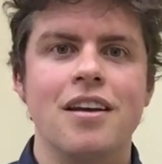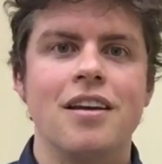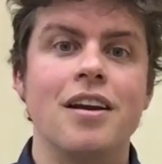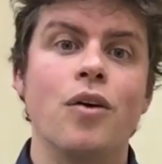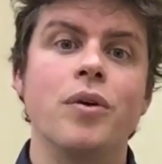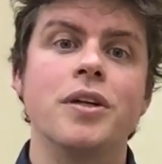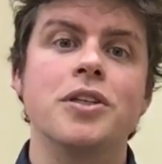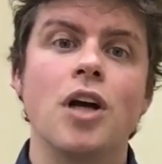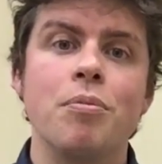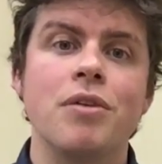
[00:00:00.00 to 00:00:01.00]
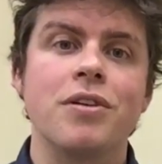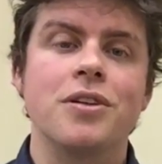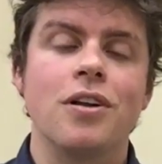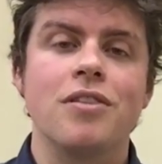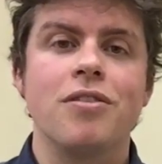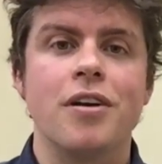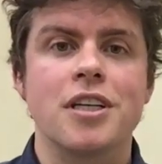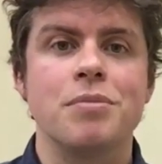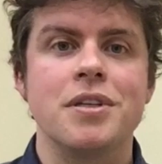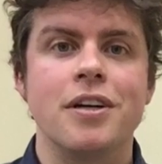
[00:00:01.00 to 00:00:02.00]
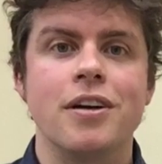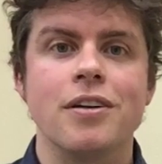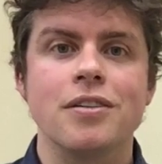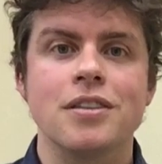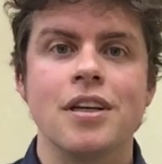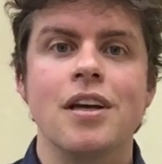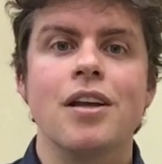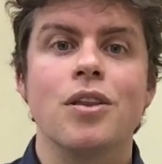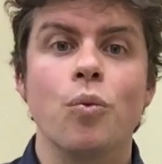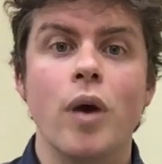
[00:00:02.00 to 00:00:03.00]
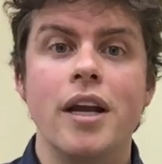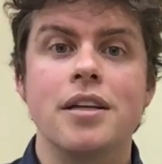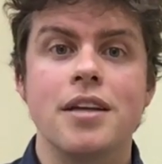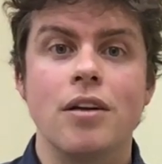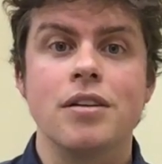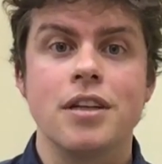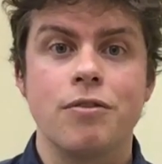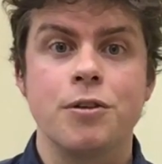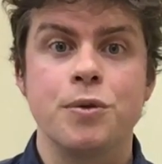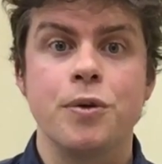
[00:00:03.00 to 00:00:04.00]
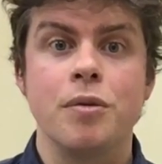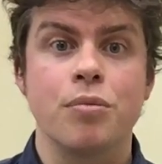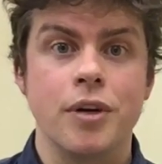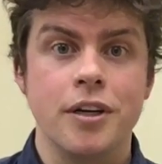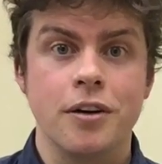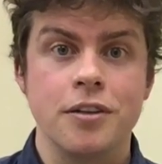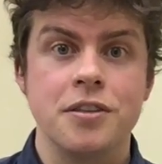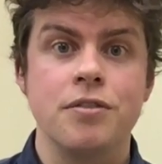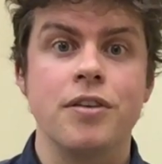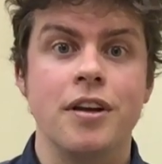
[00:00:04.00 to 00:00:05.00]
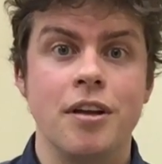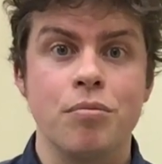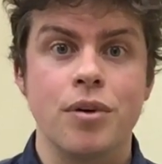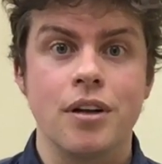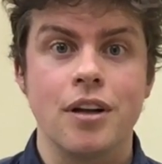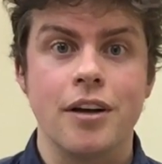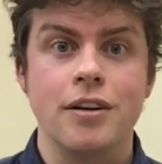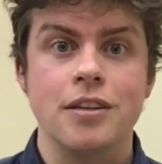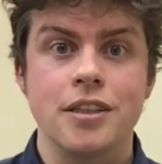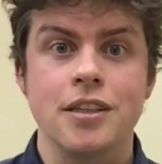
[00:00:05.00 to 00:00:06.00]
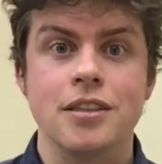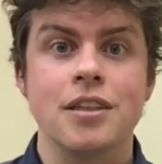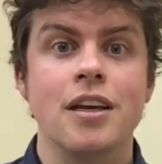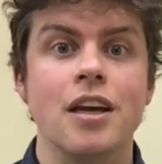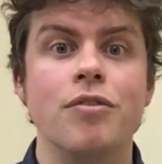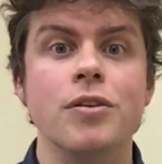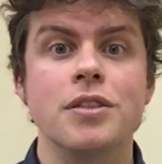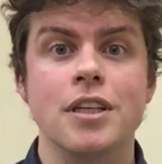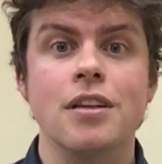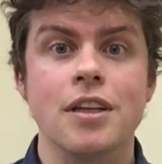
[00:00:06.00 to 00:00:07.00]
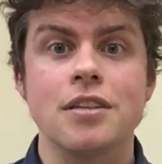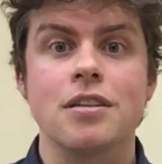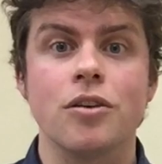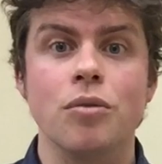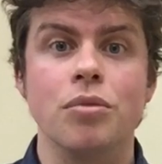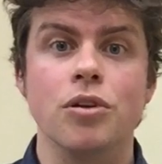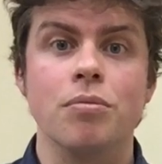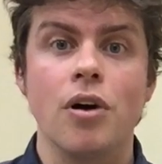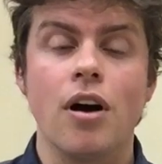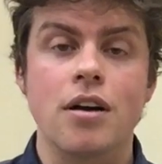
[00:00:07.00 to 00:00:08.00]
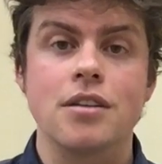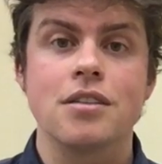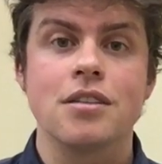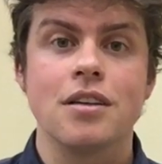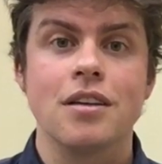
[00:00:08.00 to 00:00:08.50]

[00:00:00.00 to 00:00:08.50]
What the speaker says: Now, when you're shopping for Jolly Phonics materials, the way to tell the difference between pre-cursive and imprint letters is if you see this little blue box.